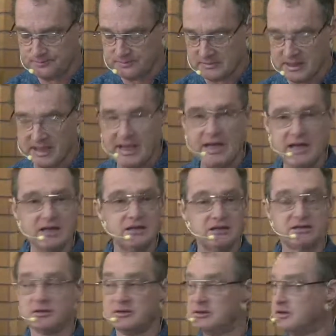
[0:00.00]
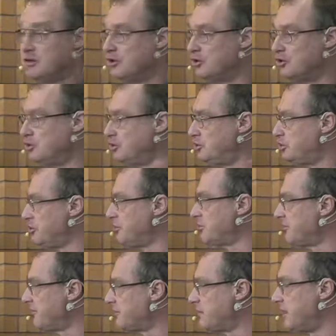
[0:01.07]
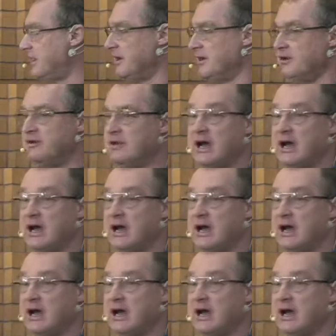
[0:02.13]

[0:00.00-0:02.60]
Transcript: And the good Jews of the town,